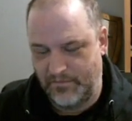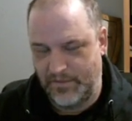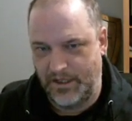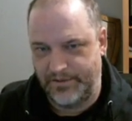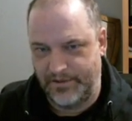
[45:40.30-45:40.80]

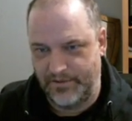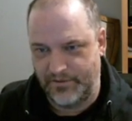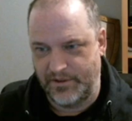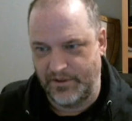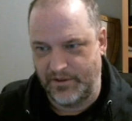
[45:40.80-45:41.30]
Yeah, it's
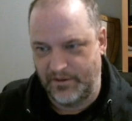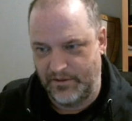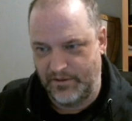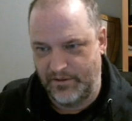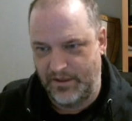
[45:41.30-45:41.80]
interesting.
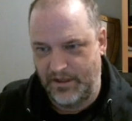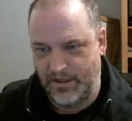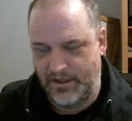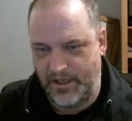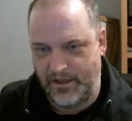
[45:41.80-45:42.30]

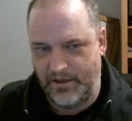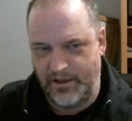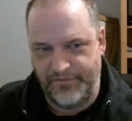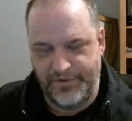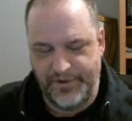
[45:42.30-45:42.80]
Yeah, I
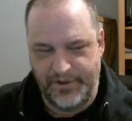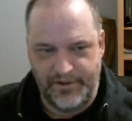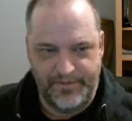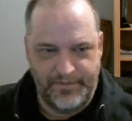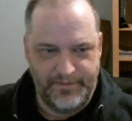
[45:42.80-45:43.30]
love
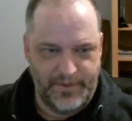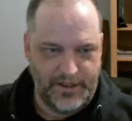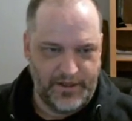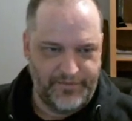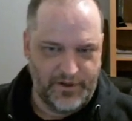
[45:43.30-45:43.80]
the
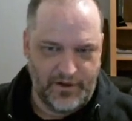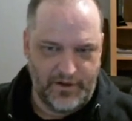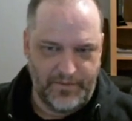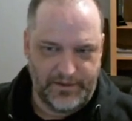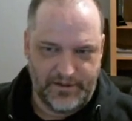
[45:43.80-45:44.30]

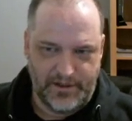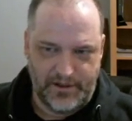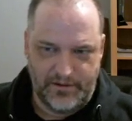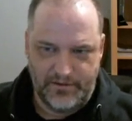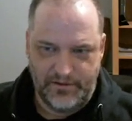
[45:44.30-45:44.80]
combat
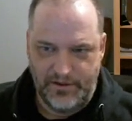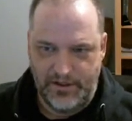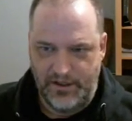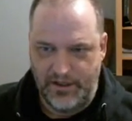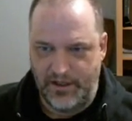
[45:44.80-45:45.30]
style.
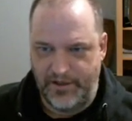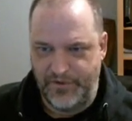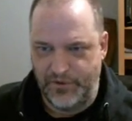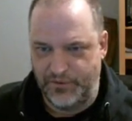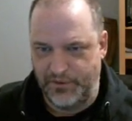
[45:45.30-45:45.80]
I
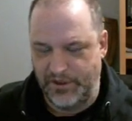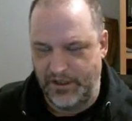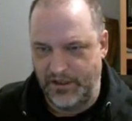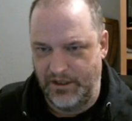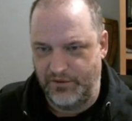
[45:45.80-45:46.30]
love those
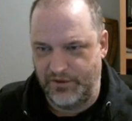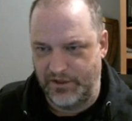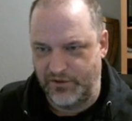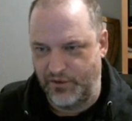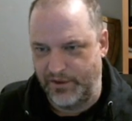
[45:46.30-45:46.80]
really
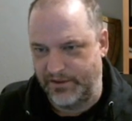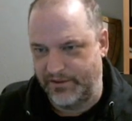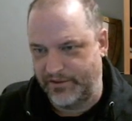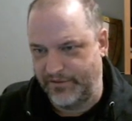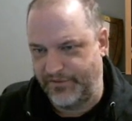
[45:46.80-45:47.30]
interesting
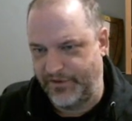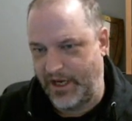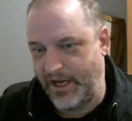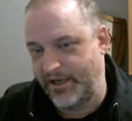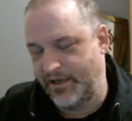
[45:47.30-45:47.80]
choices of,
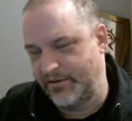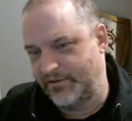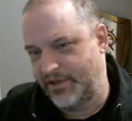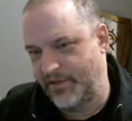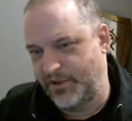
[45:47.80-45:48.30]
yeah, I can
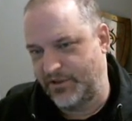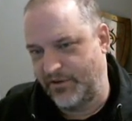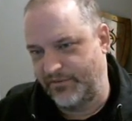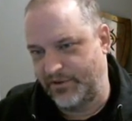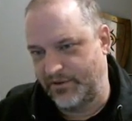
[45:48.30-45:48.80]
set
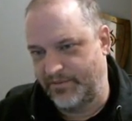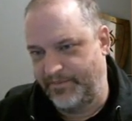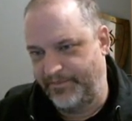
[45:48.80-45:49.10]
myself to